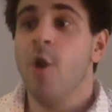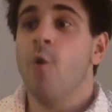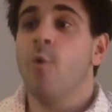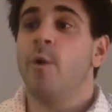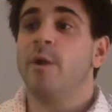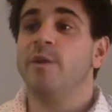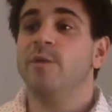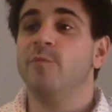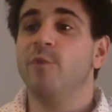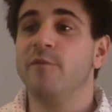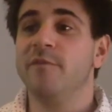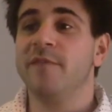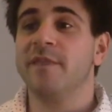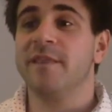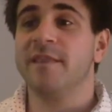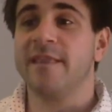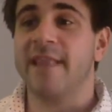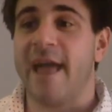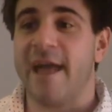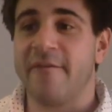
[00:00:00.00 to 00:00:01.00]
When you move to the
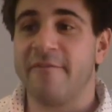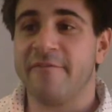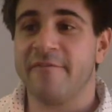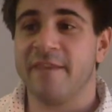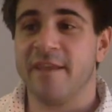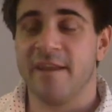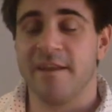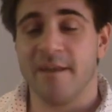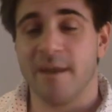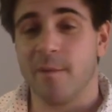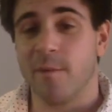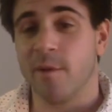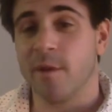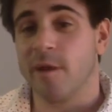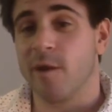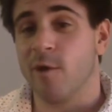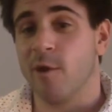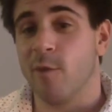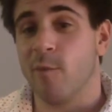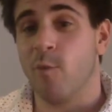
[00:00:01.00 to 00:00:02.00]
left in a number
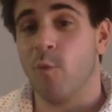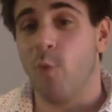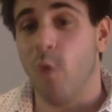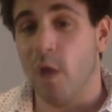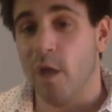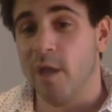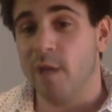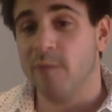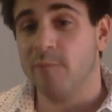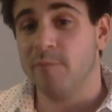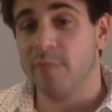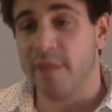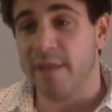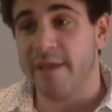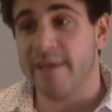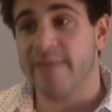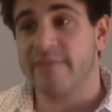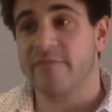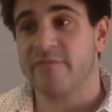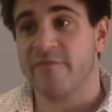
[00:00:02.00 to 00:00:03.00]
and go up 1
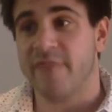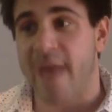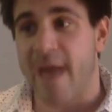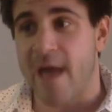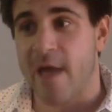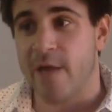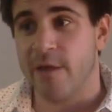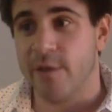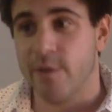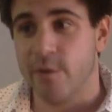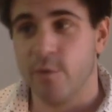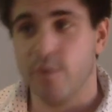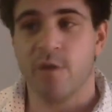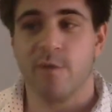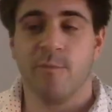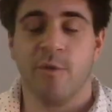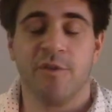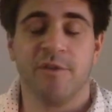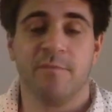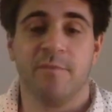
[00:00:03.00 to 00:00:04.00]
place value, you're
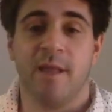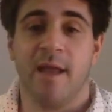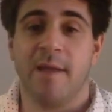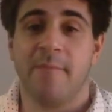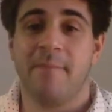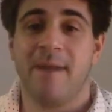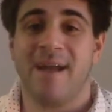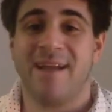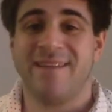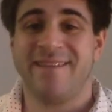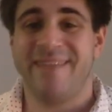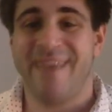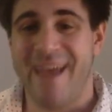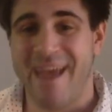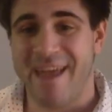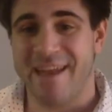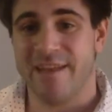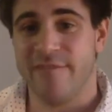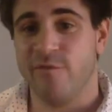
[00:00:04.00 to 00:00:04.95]
multiplying by 10.